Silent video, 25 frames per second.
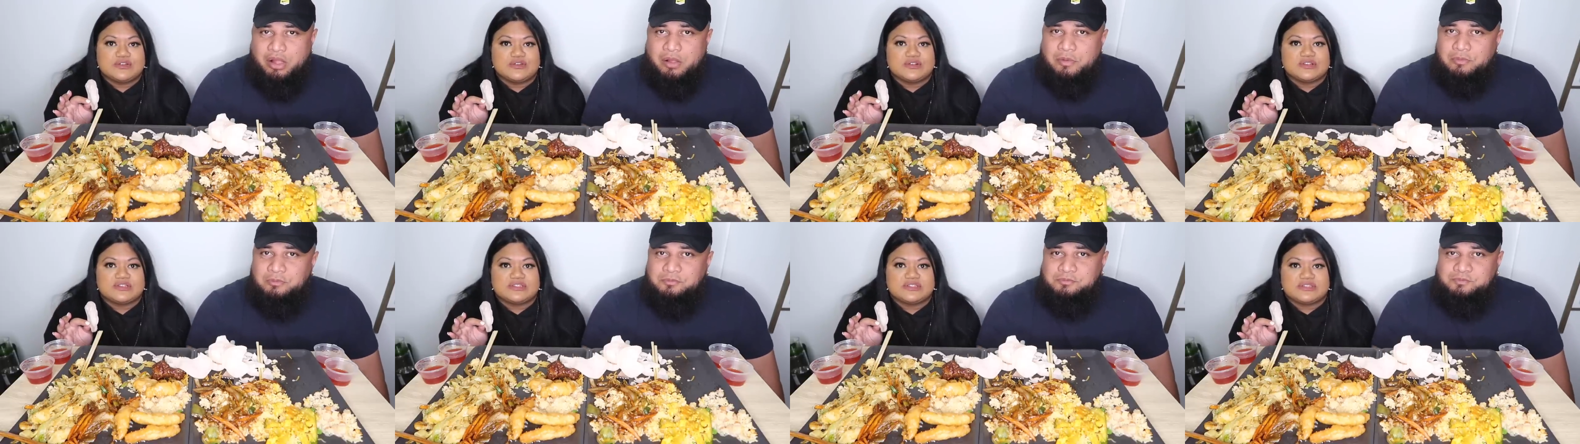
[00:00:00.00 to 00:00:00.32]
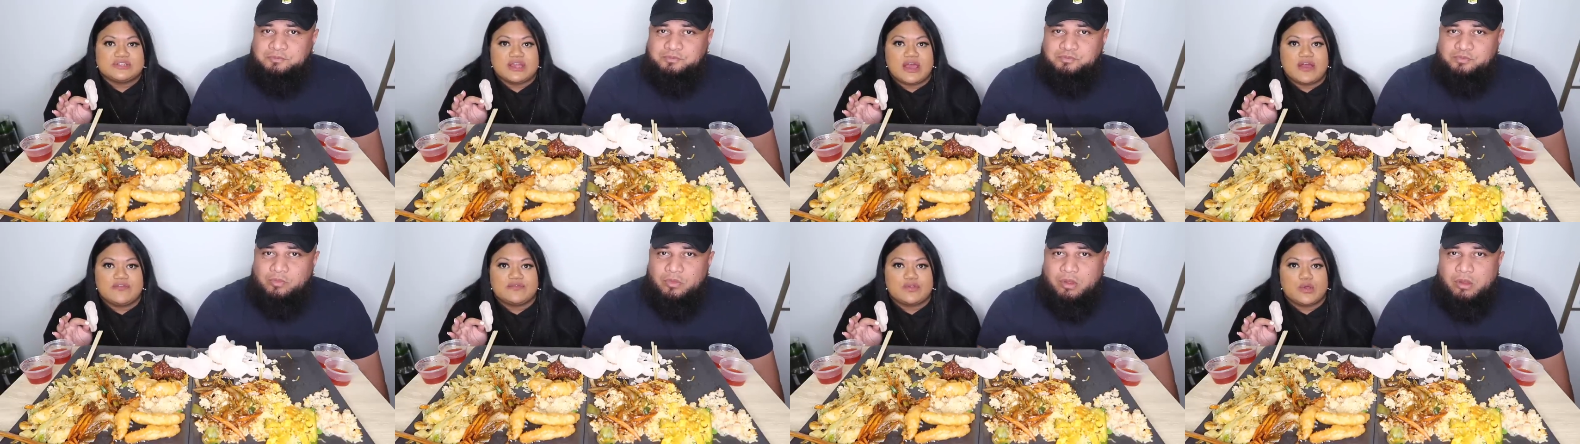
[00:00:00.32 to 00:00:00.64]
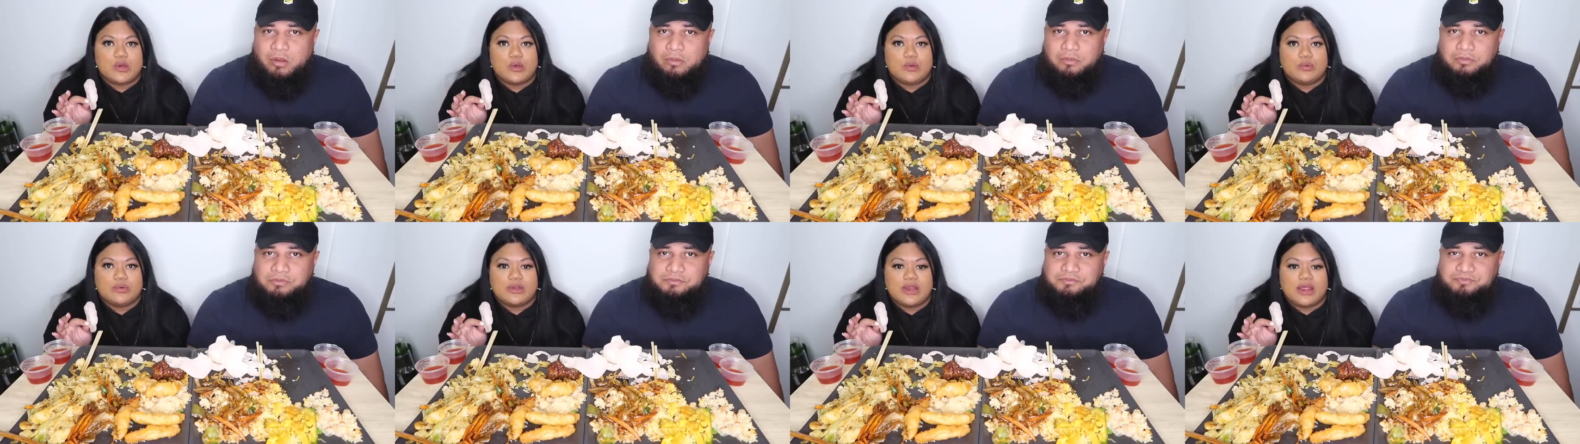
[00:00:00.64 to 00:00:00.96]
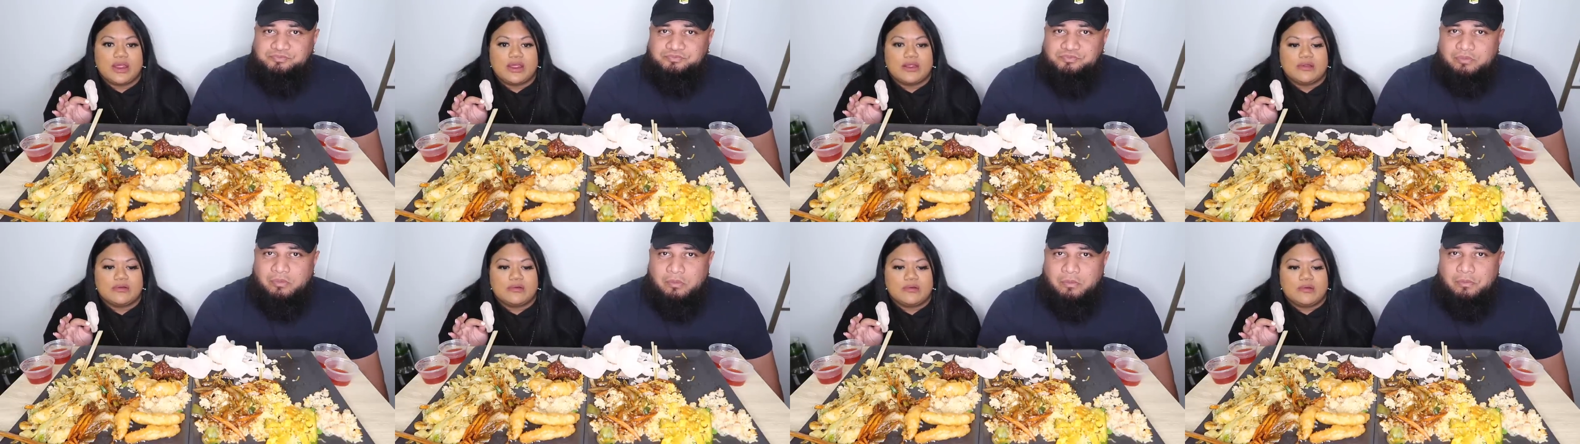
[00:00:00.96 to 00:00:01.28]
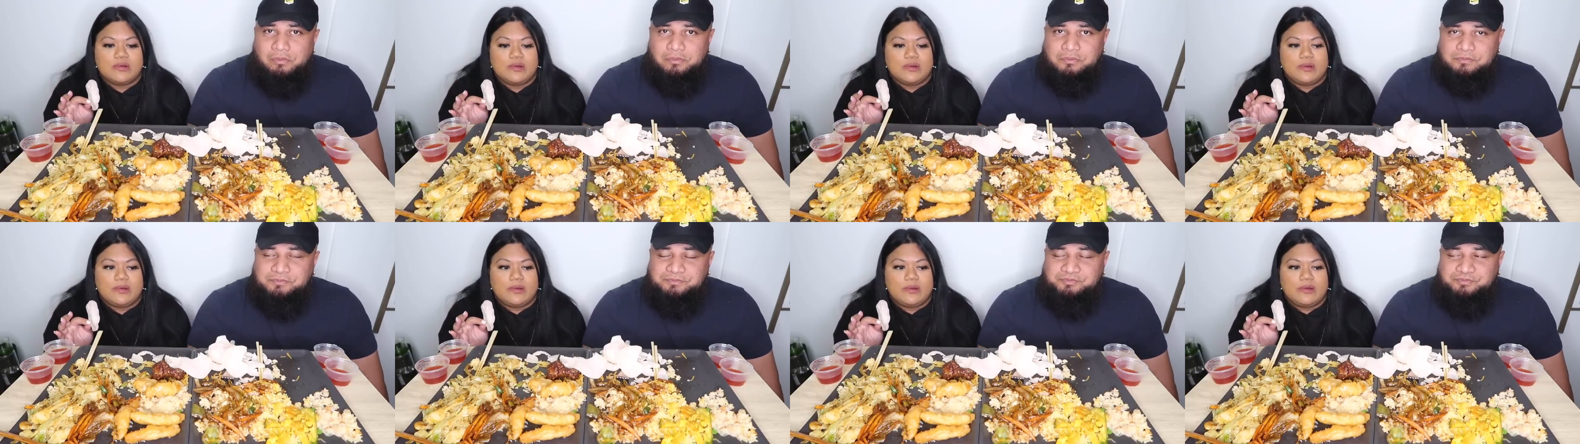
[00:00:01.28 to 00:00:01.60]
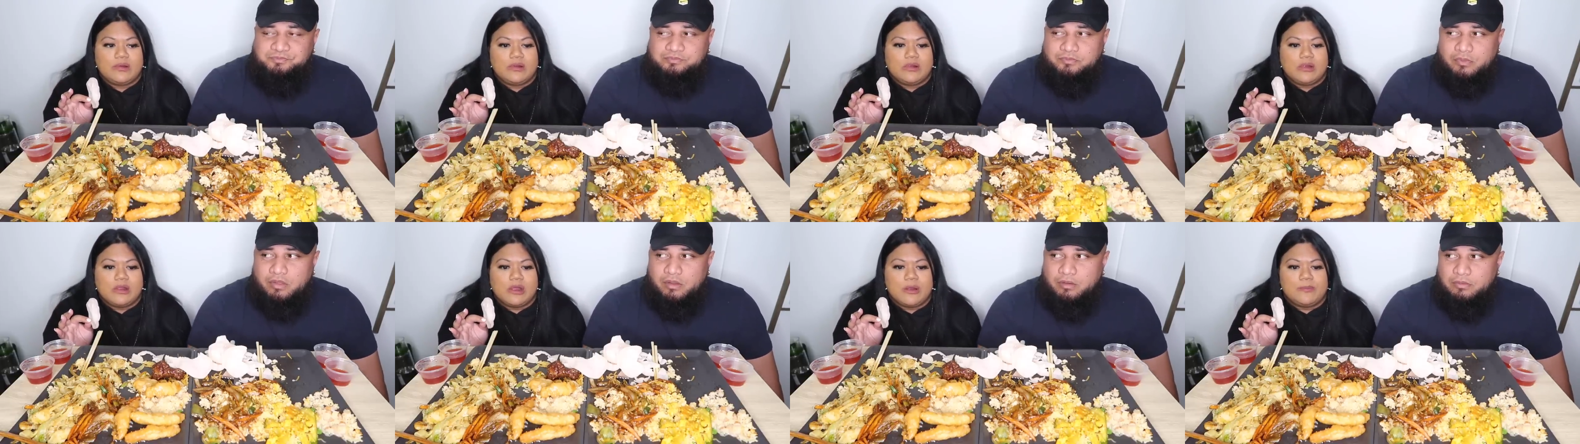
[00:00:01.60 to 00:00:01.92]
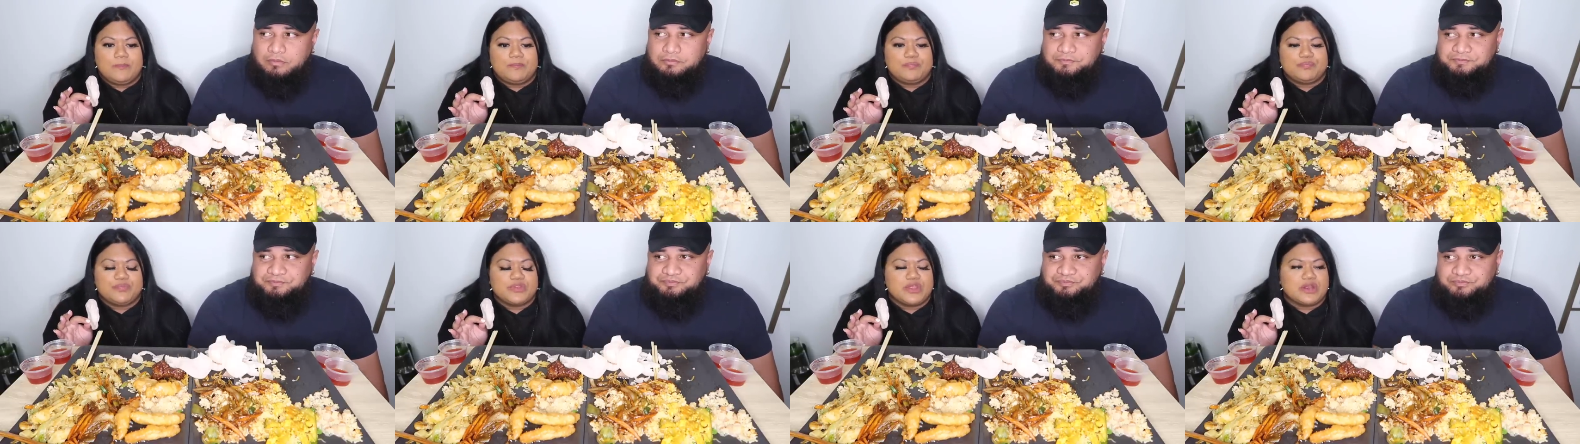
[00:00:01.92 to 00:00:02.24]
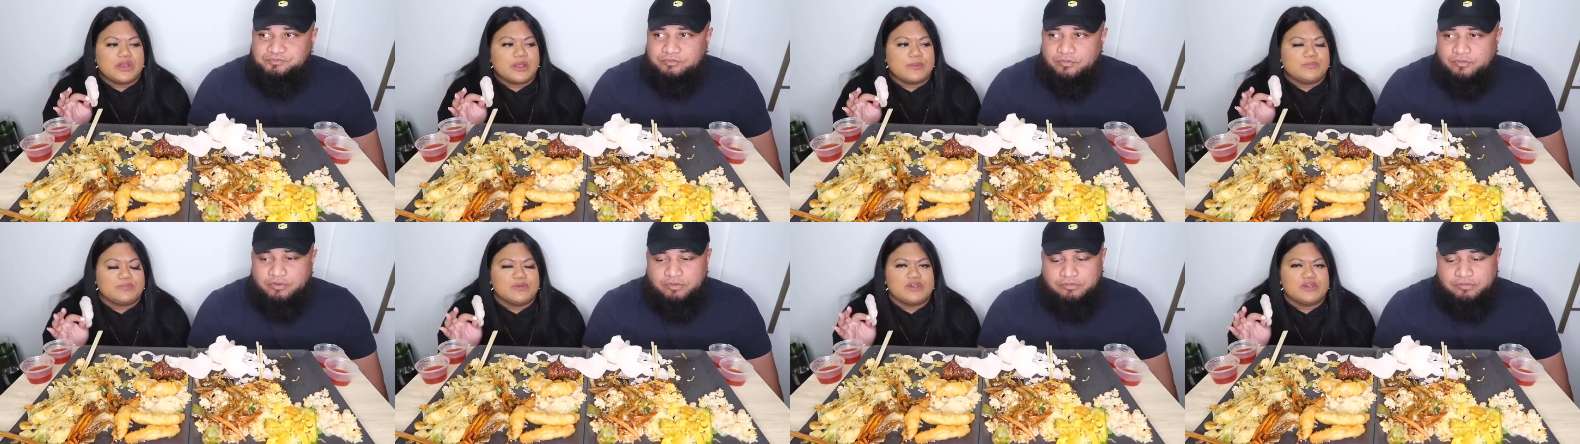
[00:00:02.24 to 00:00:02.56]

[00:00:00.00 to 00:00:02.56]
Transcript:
Speaker 1: there and starve the whole day. Mm. And then I